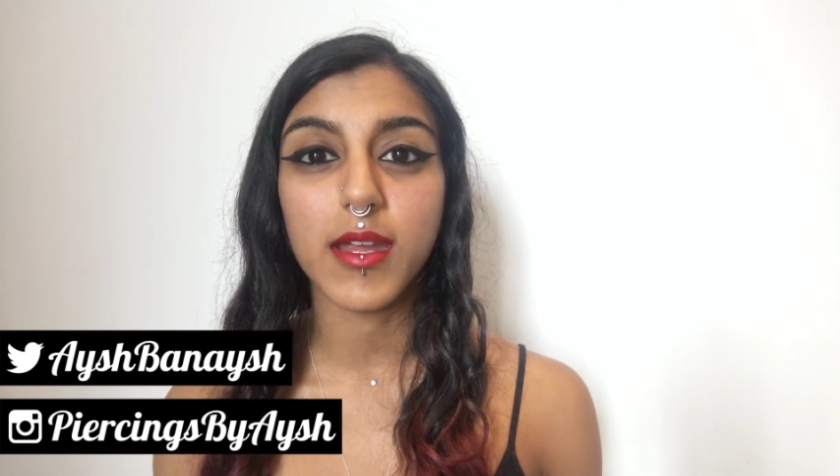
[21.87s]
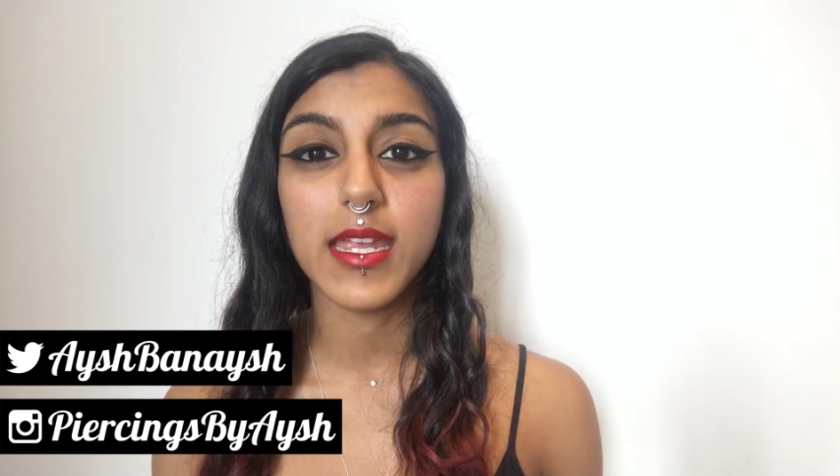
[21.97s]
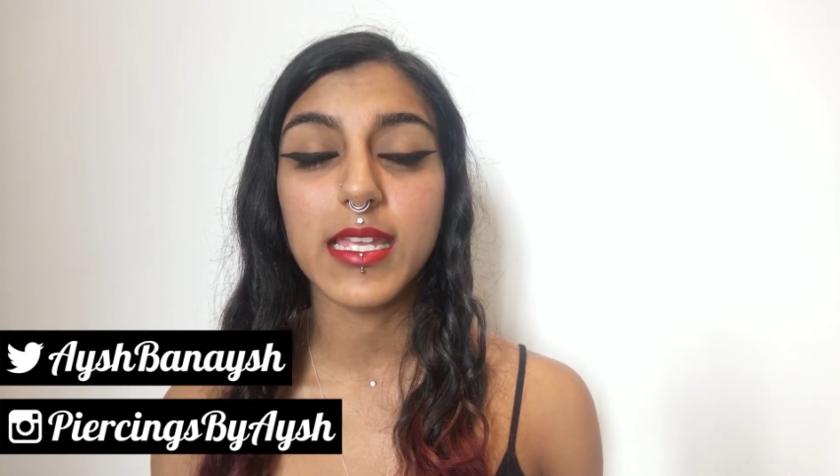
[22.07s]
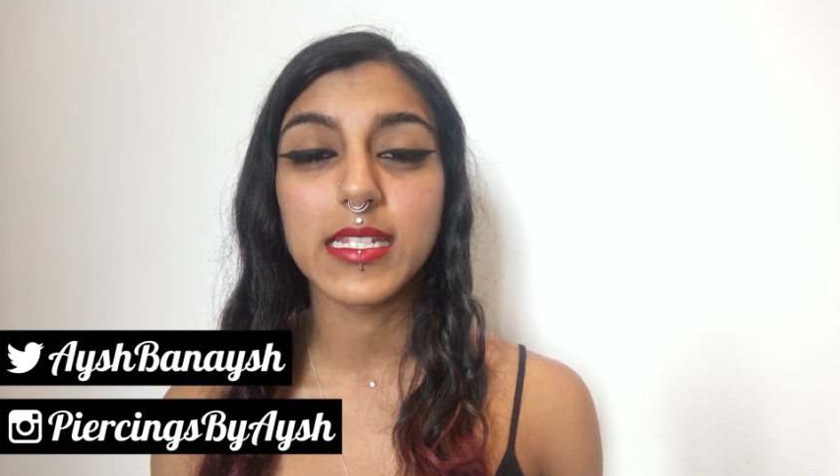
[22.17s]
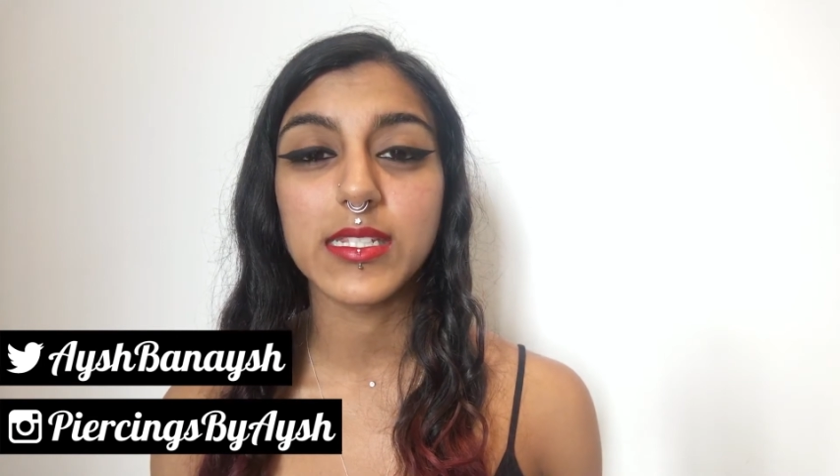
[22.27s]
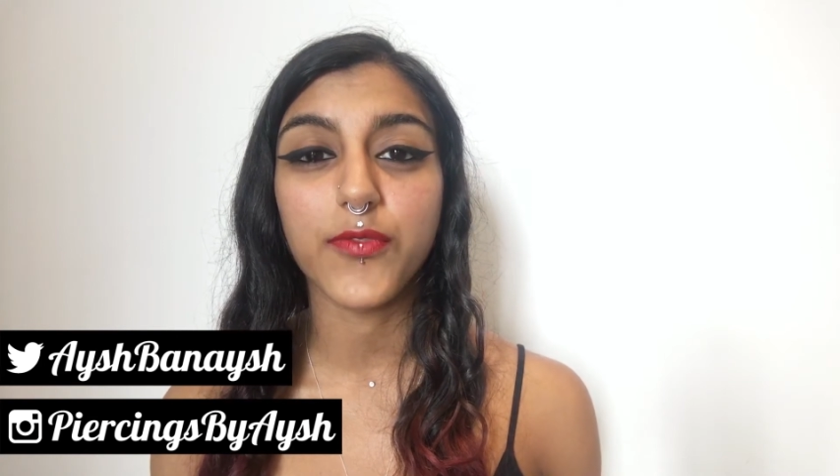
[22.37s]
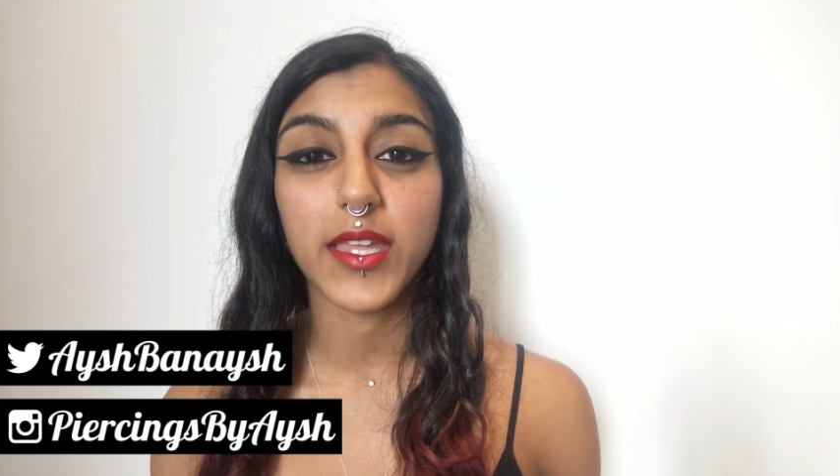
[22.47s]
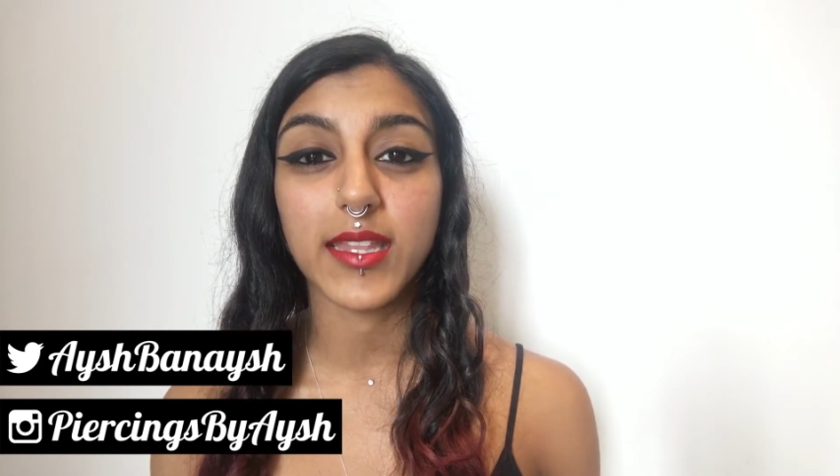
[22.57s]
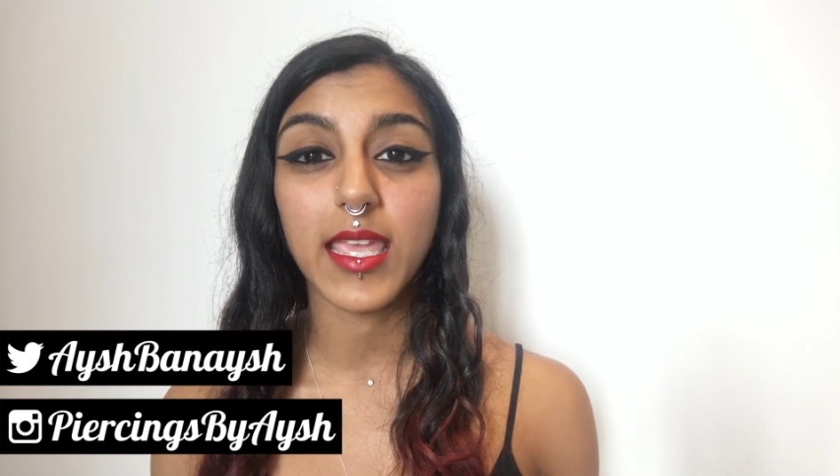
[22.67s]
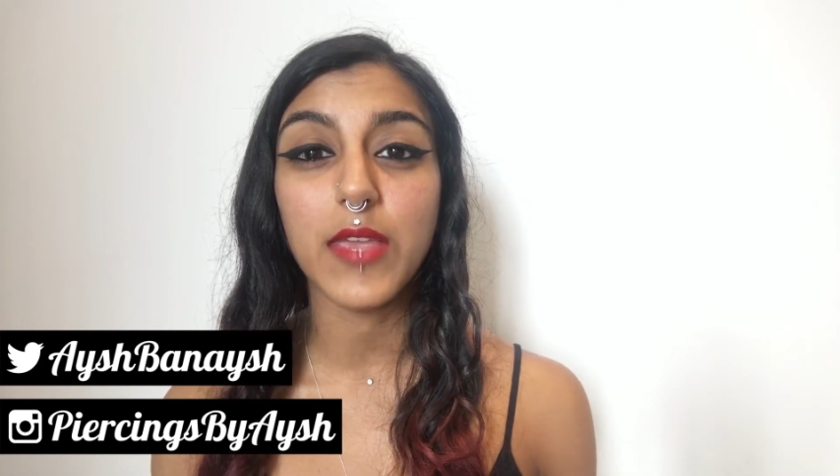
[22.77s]
great is the
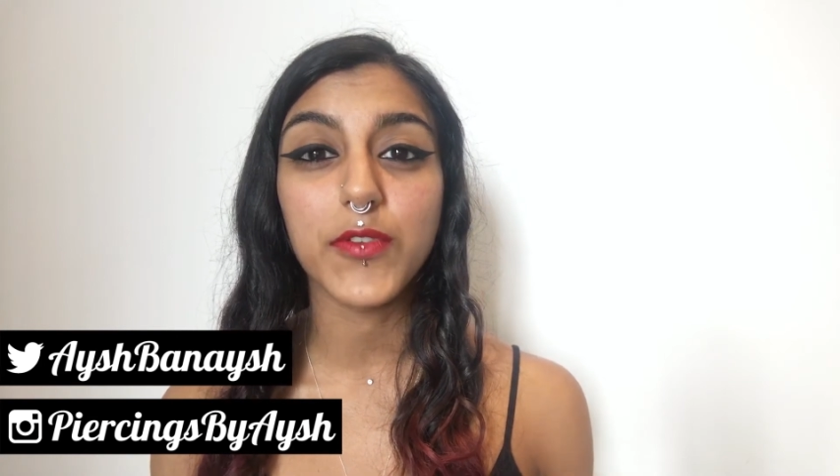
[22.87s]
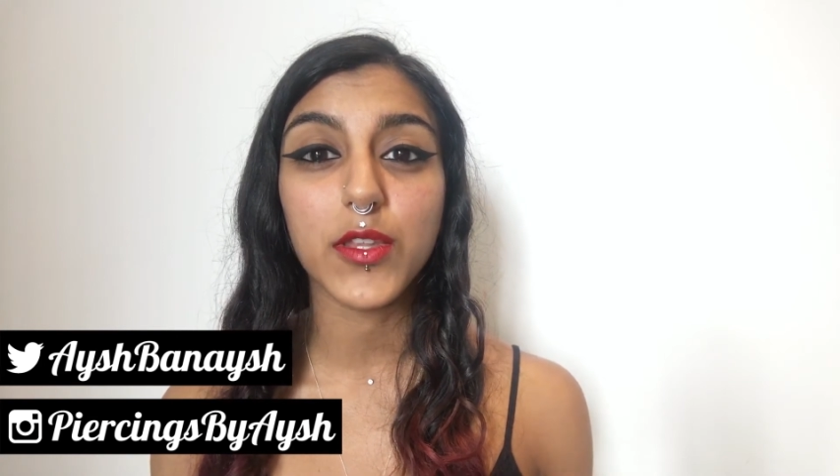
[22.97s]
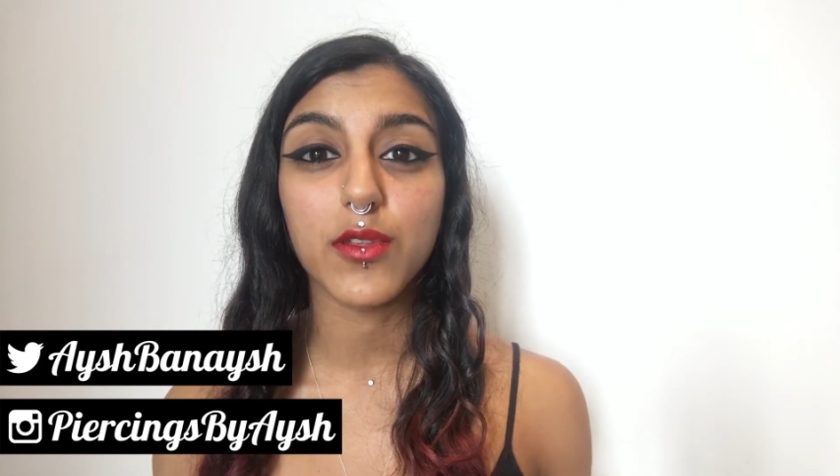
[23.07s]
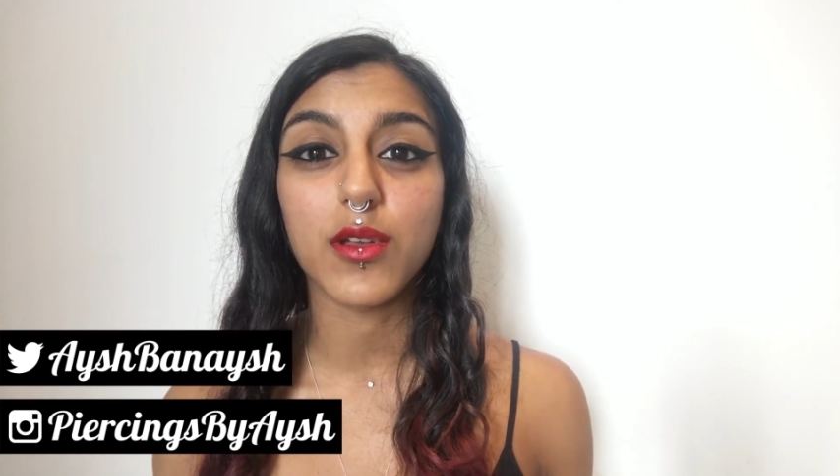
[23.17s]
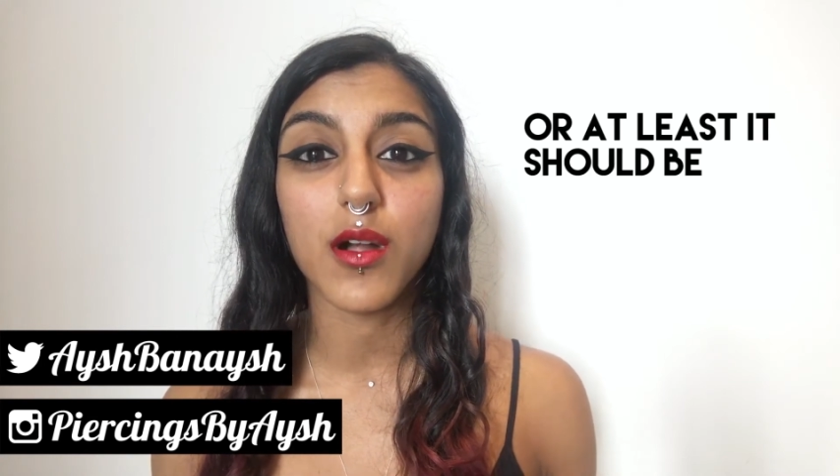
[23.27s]
fact that even though the